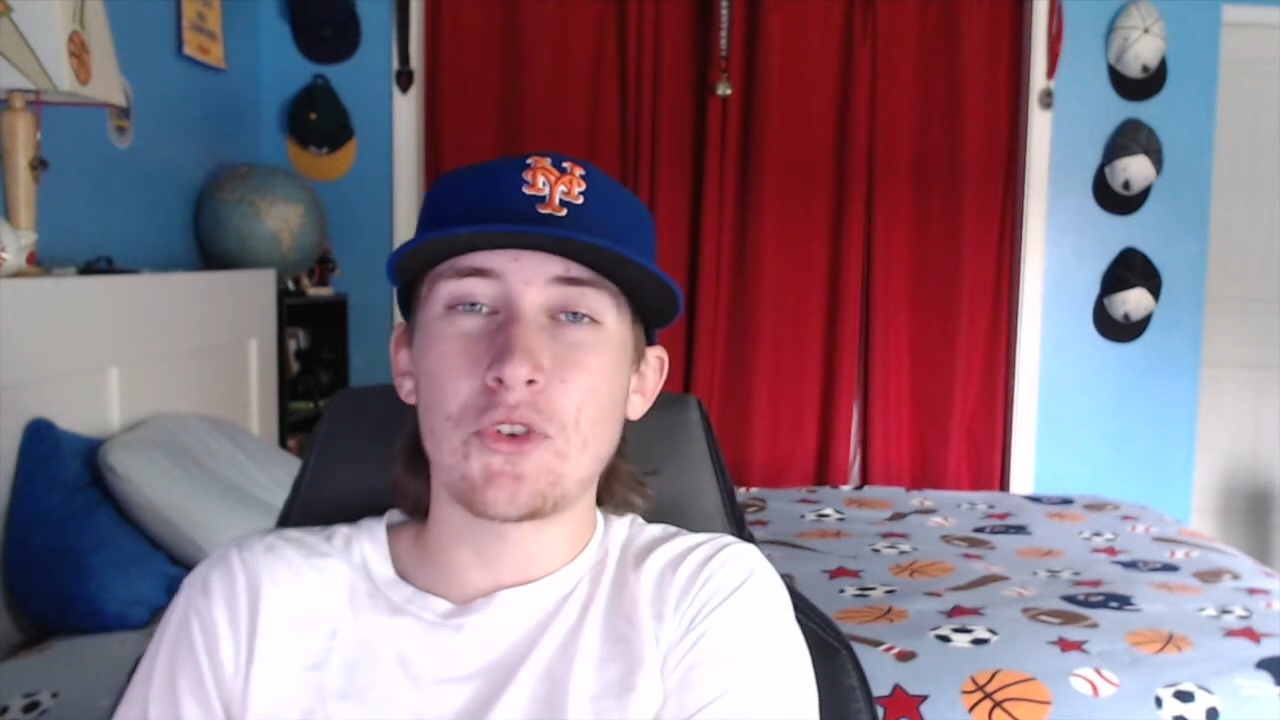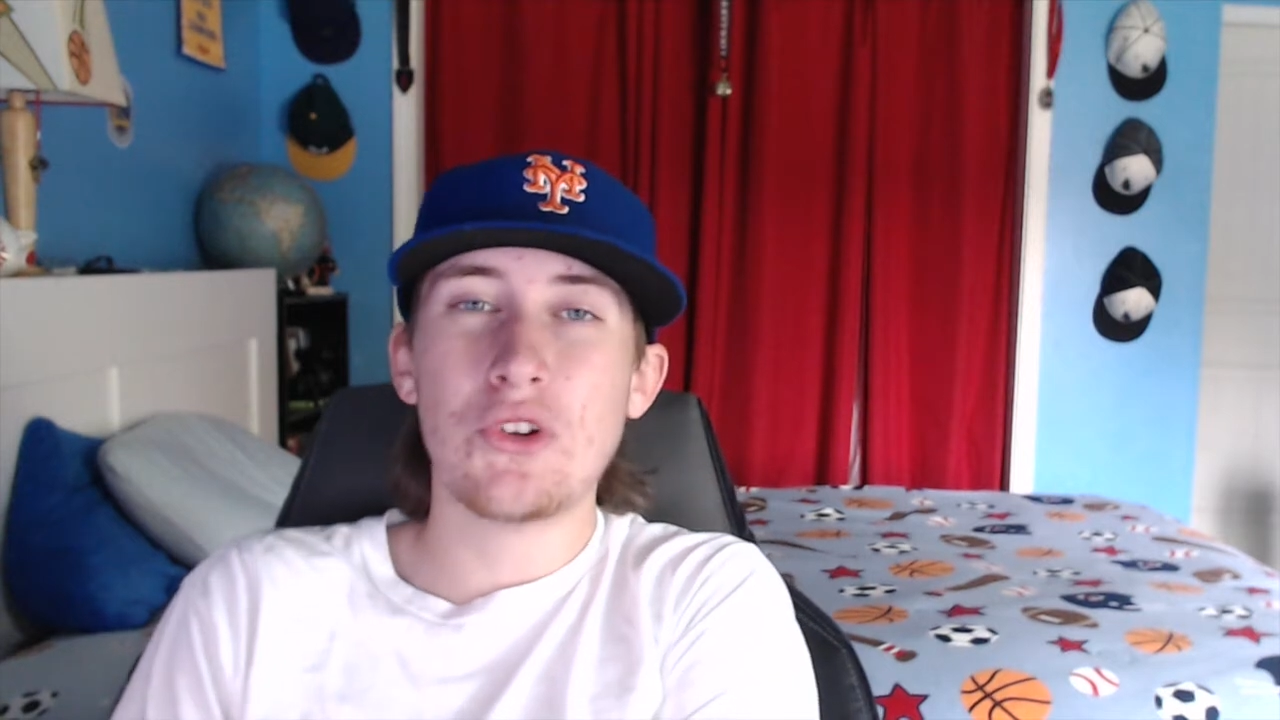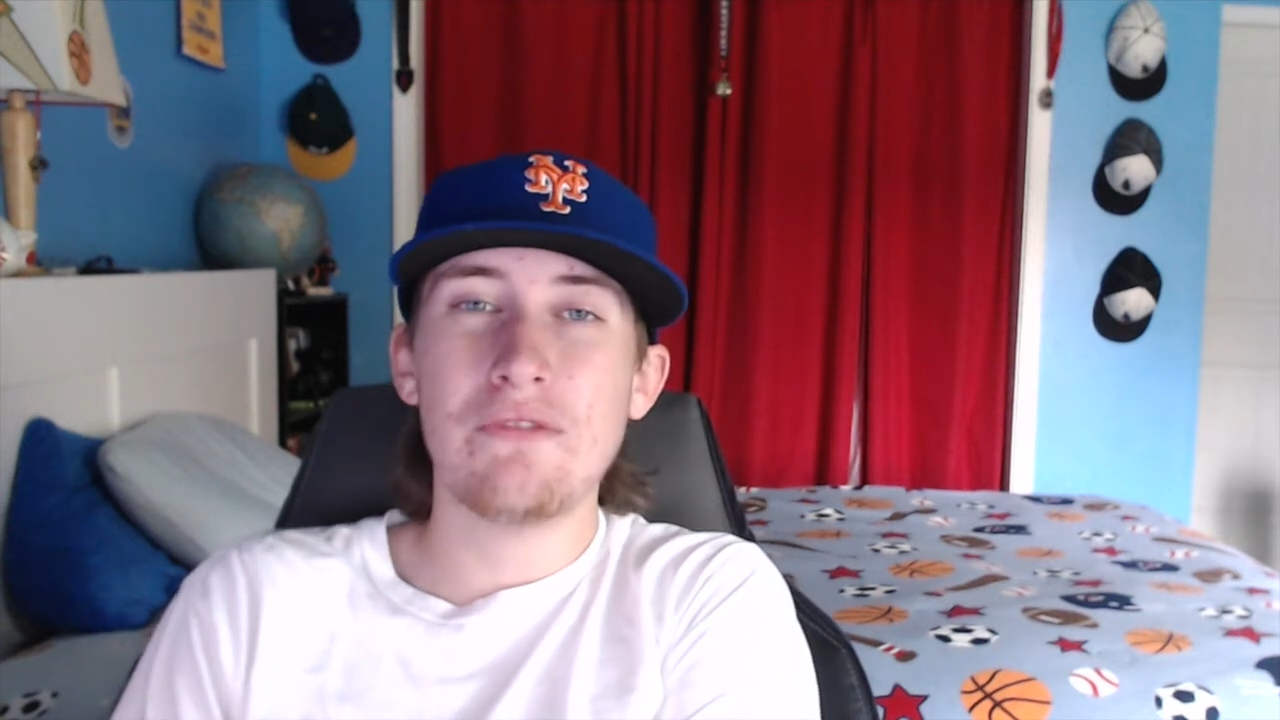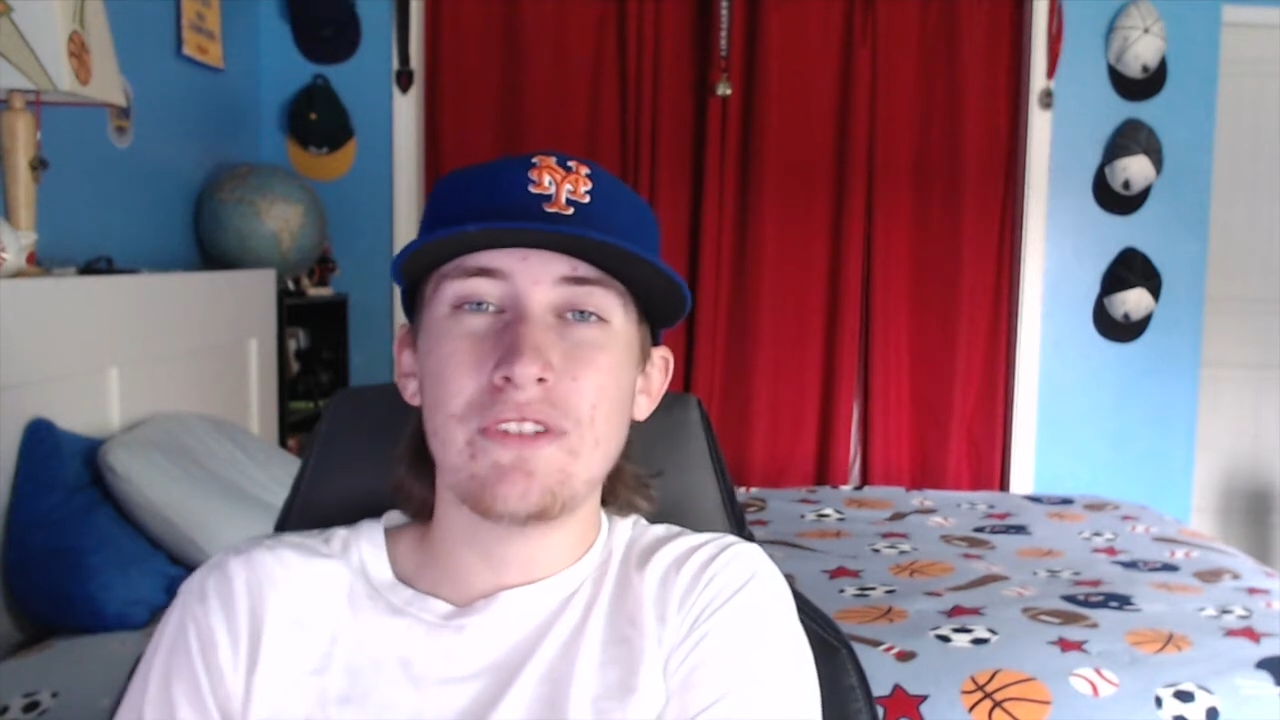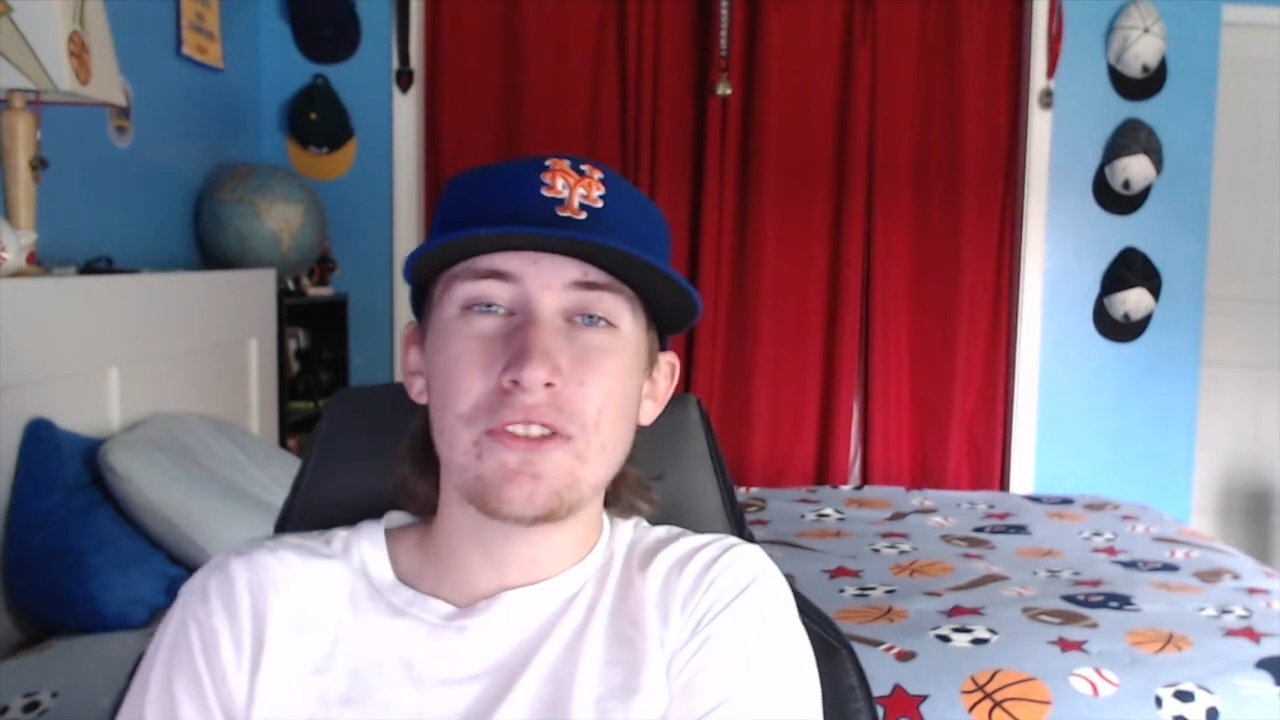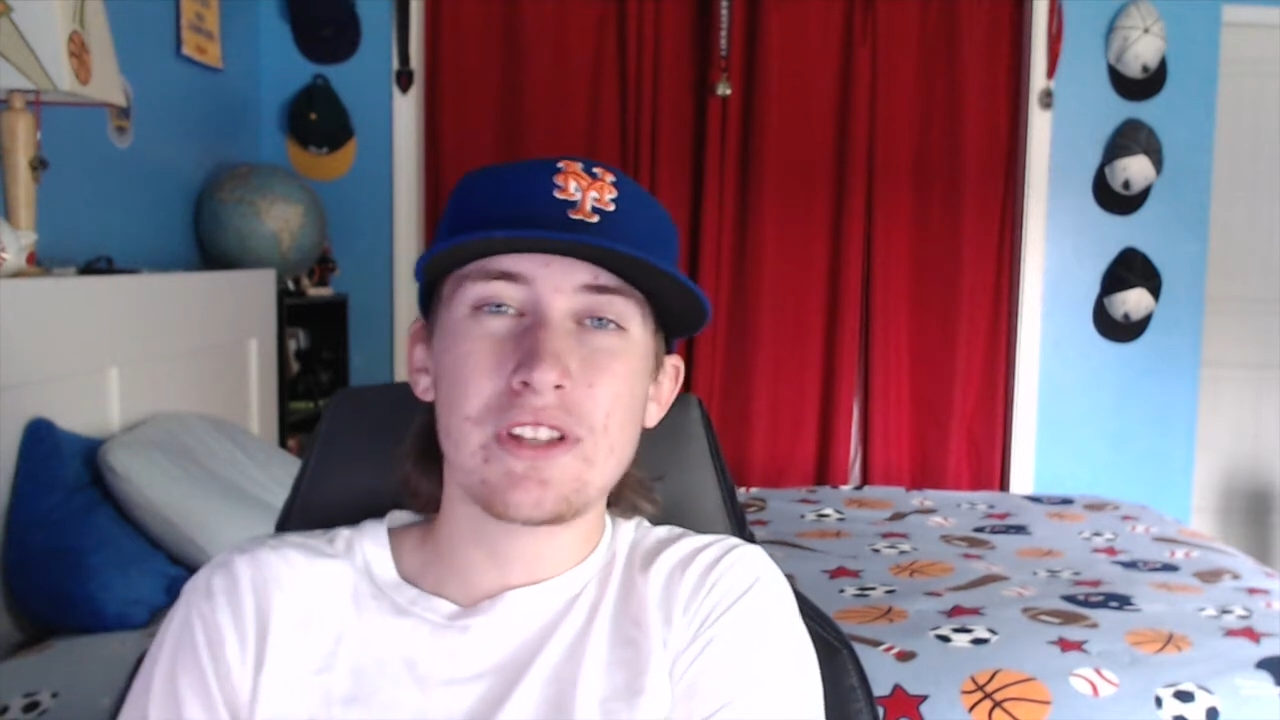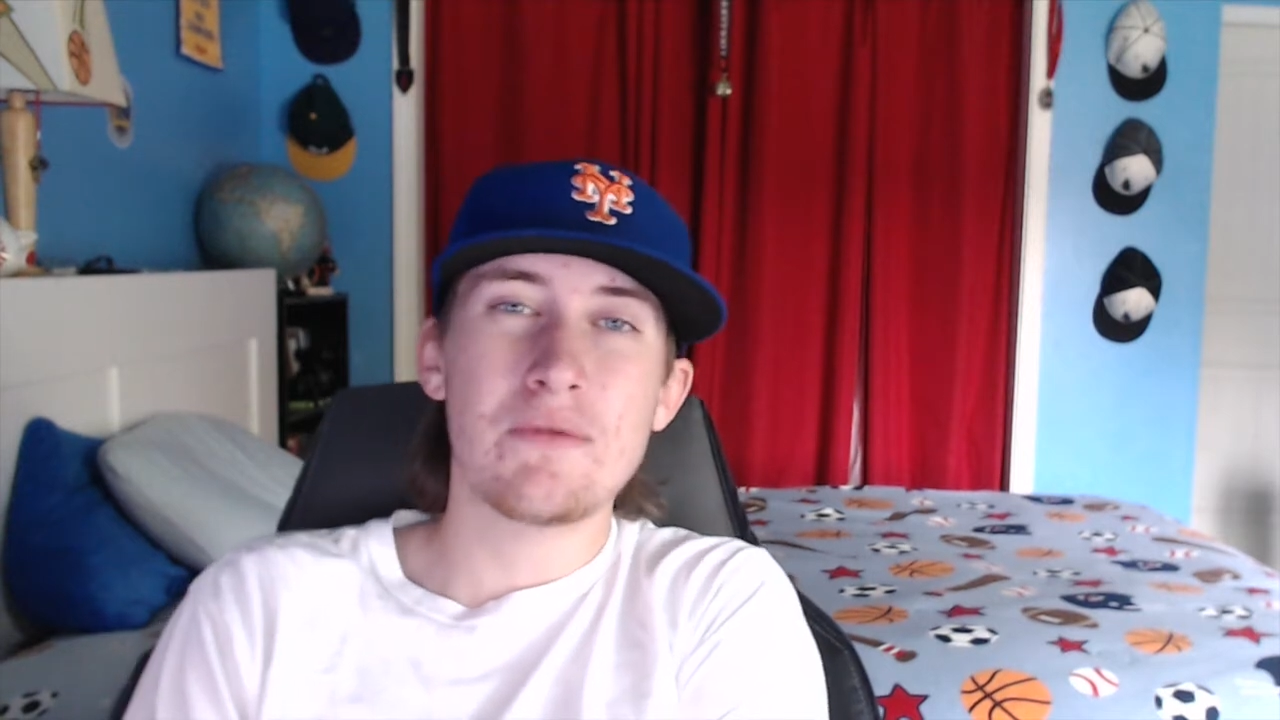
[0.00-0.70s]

trade videos